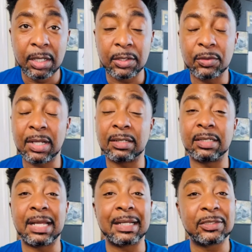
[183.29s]
You got
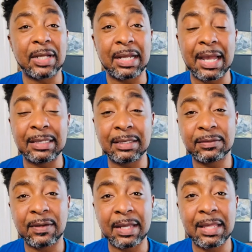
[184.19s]
to try to
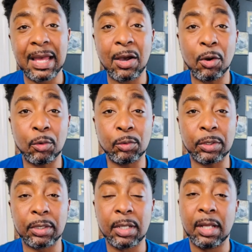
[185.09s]
identify that
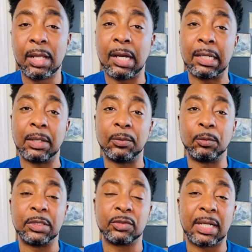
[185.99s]
owner.
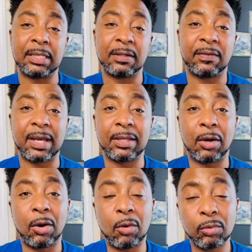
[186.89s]
Once you identify the
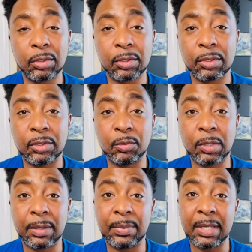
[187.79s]
owner, you
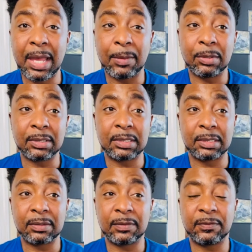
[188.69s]
want to be able
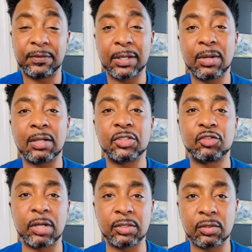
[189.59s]
to figure out
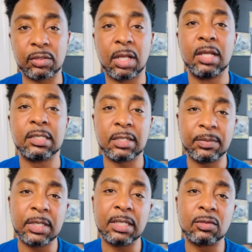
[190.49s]
stressors,
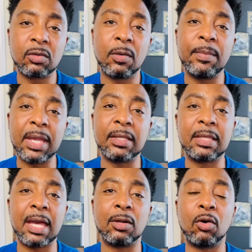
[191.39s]
something that's going to make
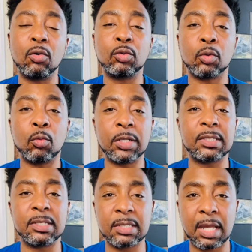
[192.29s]
that owner want
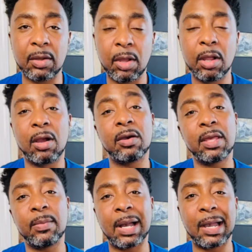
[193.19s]
to sell. Are
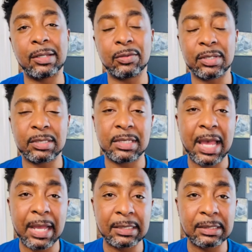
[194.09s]
they behind on their
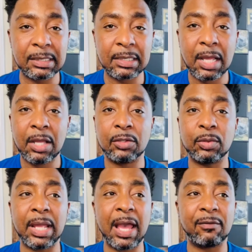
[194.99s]
taxes? Do
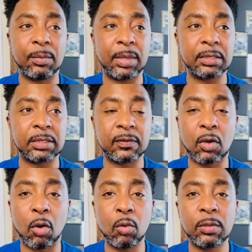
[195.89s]
they have a bunch of
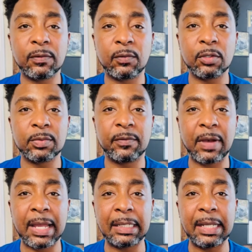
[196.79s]
code enforcement
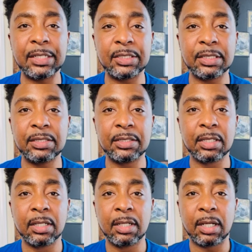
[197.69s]
violations
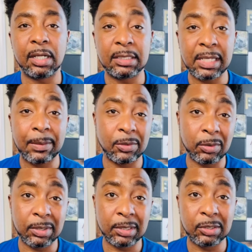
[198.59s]
taped
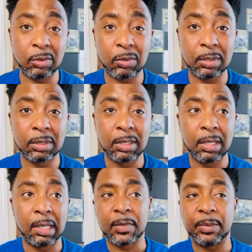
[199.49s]
on their door?
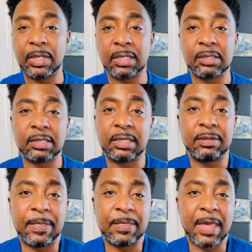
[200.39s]
Because
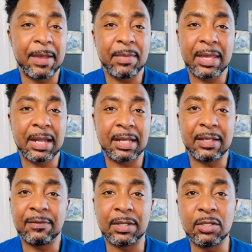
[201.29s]
they may not
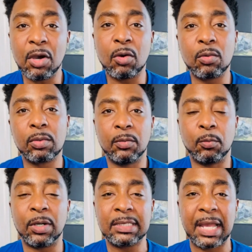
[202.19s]
even know
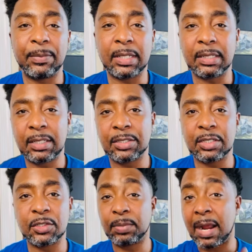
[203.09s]
what type of
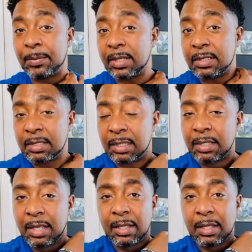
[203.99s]
condition this property is in.